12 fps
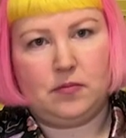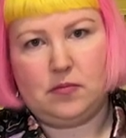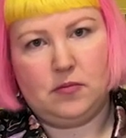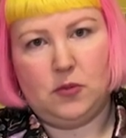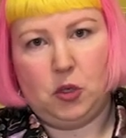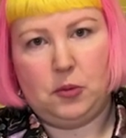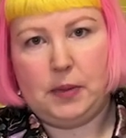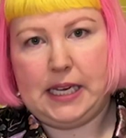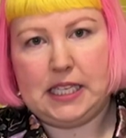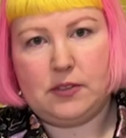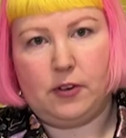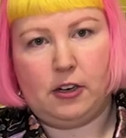no
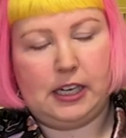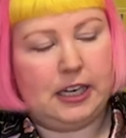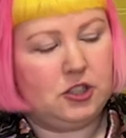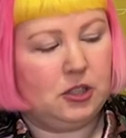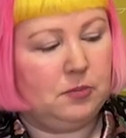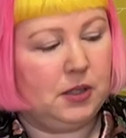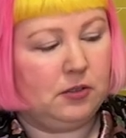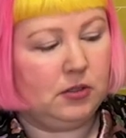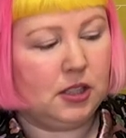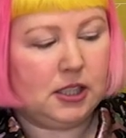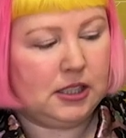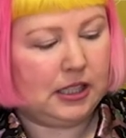piece variation. But
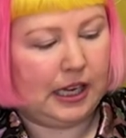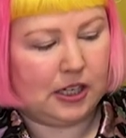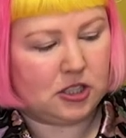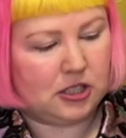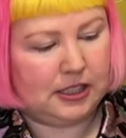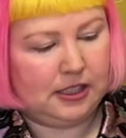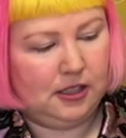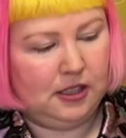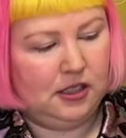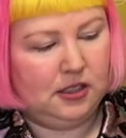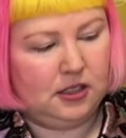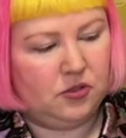really, actually,
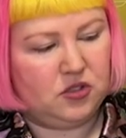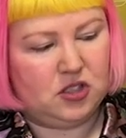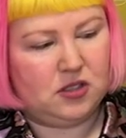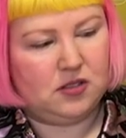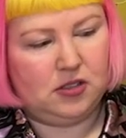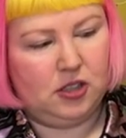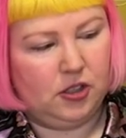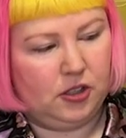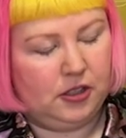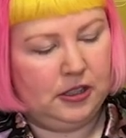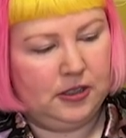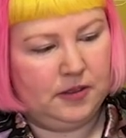there was, you
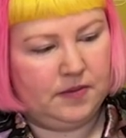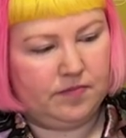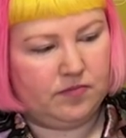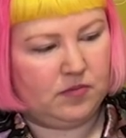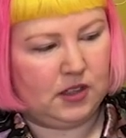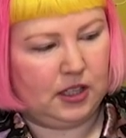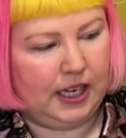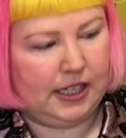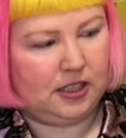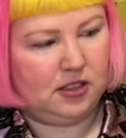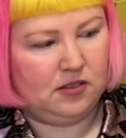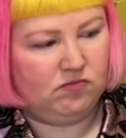know,
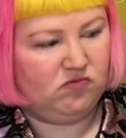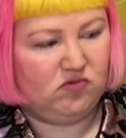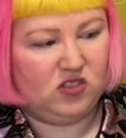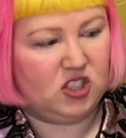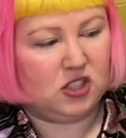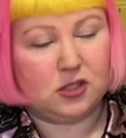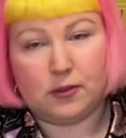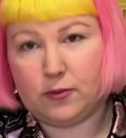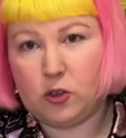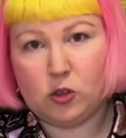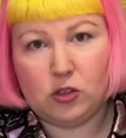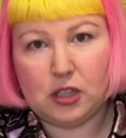like just a few.